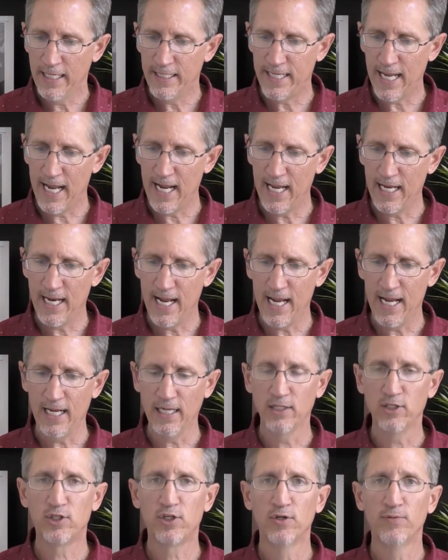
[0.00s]
day and
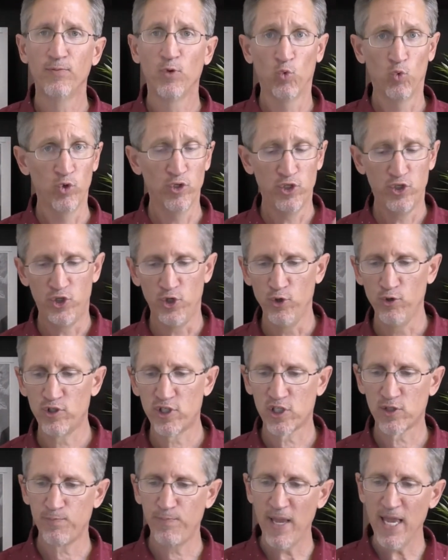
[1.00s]
age. Would you
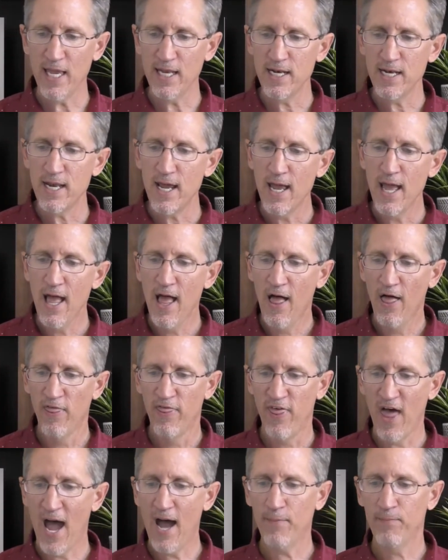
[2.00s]
spend
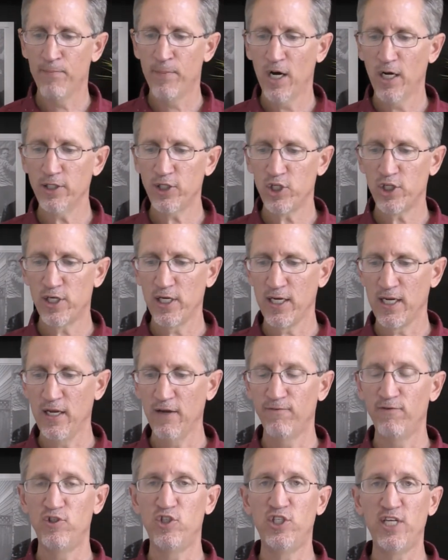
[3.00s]
that much to
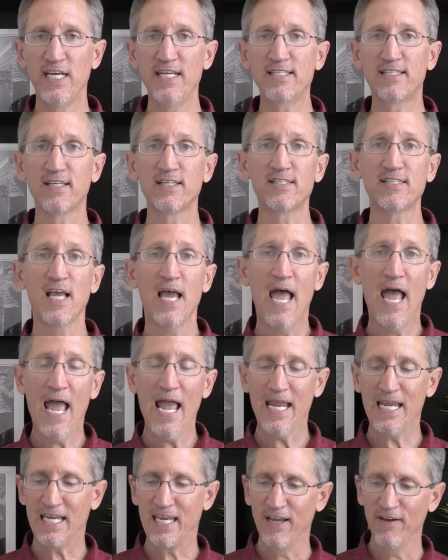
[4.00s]
give Jesus
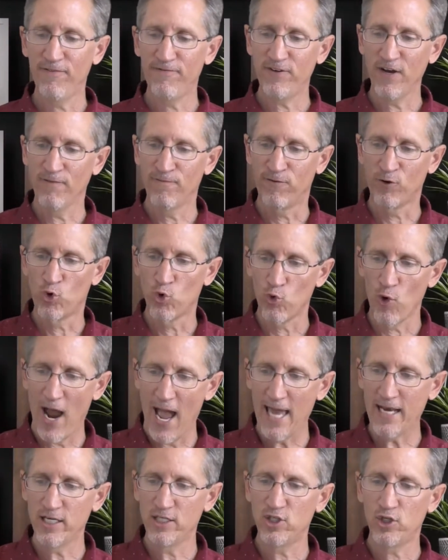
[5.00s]
a gift of
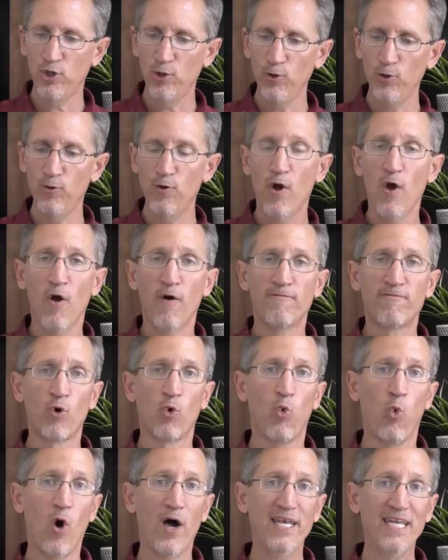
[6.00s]
gratitude for
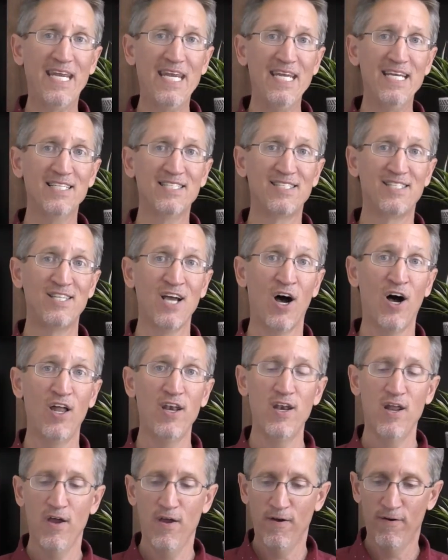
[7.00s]
what he has
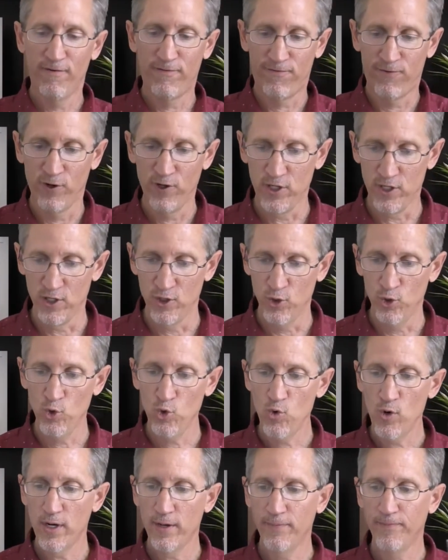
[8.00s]
done for
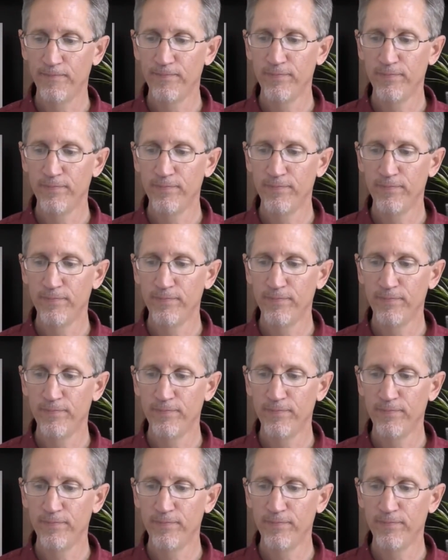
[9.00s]
you?